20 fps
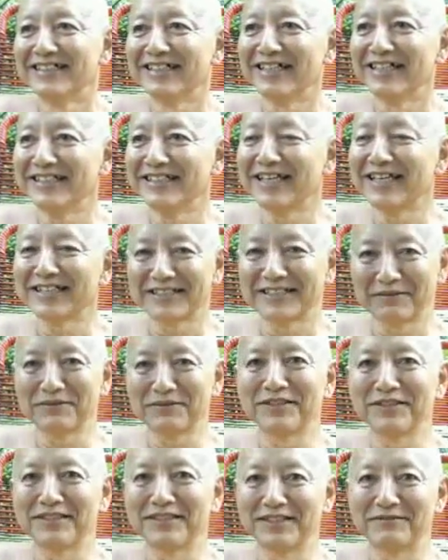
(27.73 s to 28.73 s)
And he
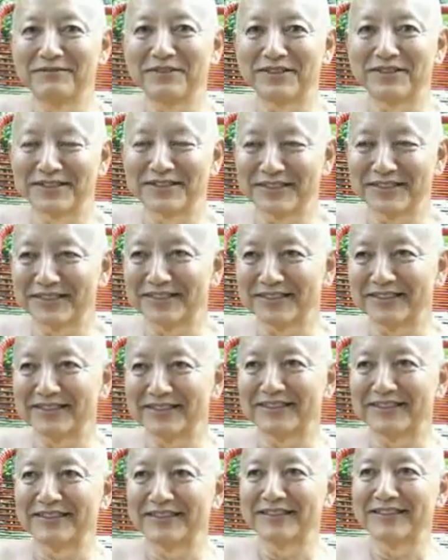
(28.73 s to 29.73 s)
accepted it because
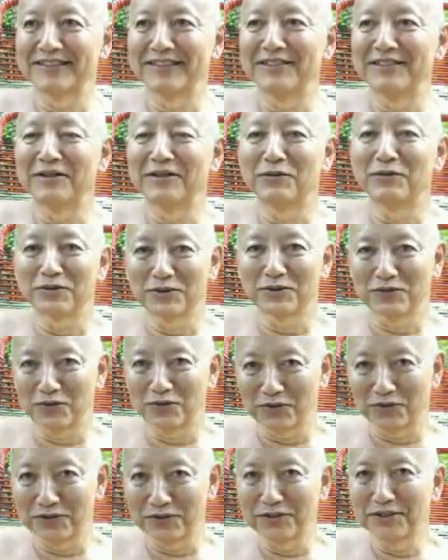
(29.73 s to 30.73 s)
he knew I was a
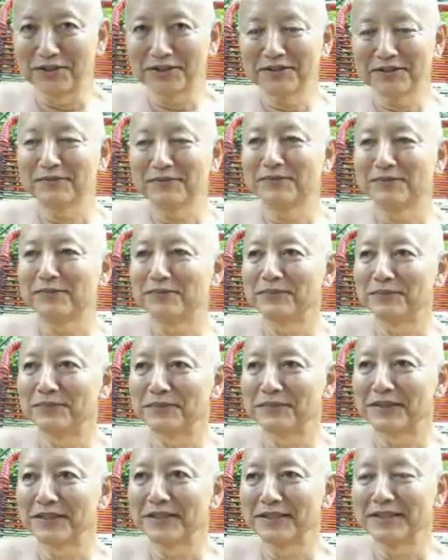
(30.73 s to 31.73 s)
foreigner.
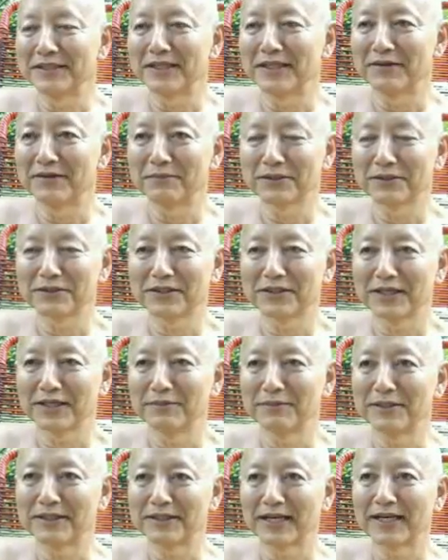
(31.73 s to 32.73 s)
I didn't have much
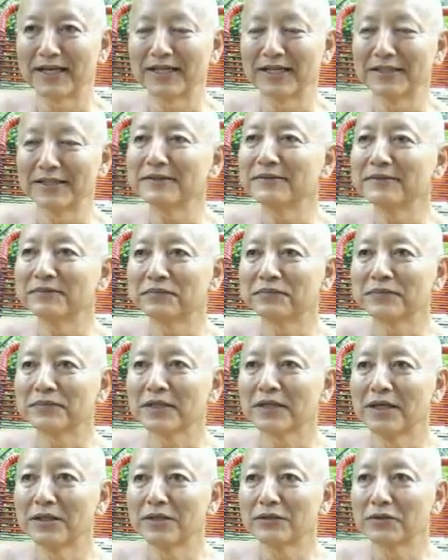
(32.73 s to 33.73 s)
time in Thailand.
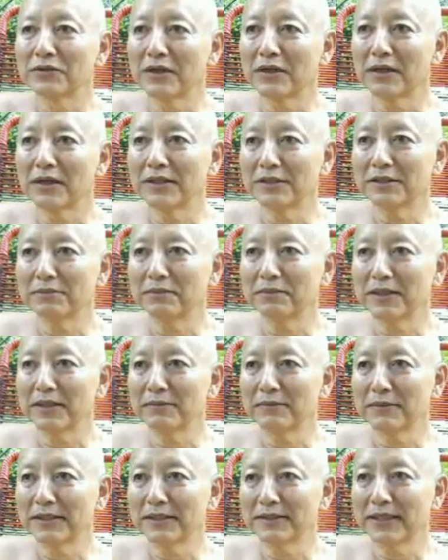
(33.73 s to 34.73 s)
So I
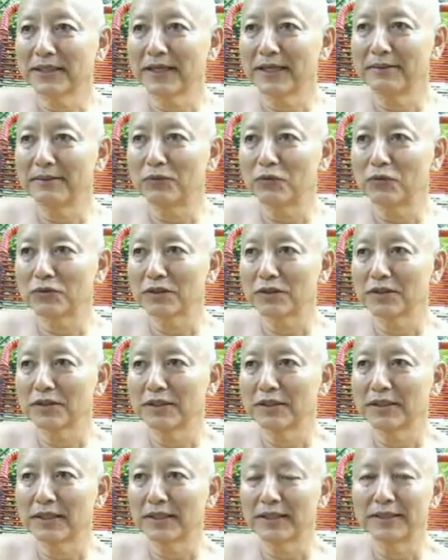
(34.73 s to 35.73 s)
spent my time
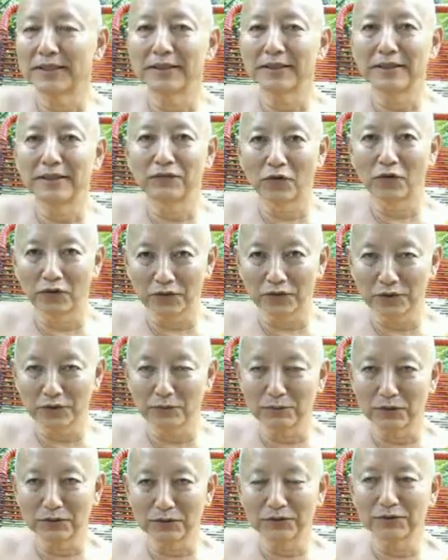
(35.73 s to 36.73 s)
mostly either in
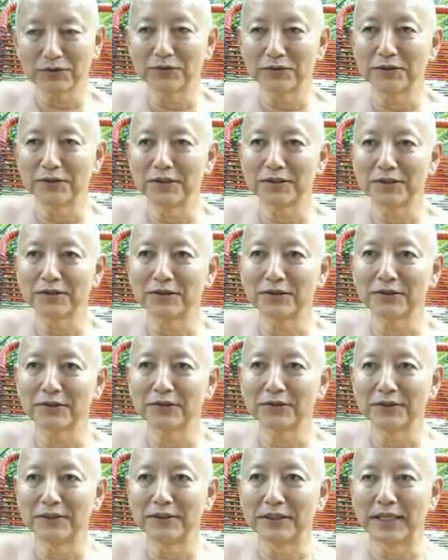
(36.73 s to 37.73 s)
forest monasteries
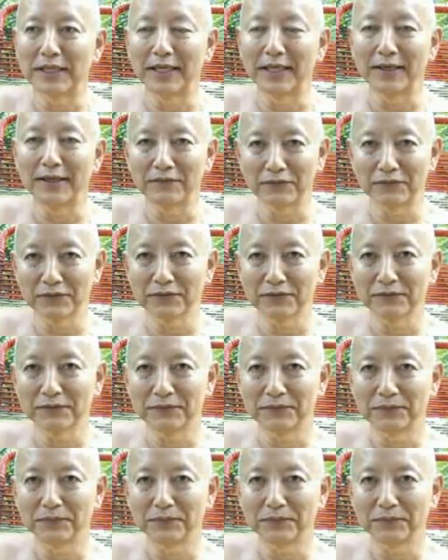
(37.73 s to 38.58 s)
or in caves.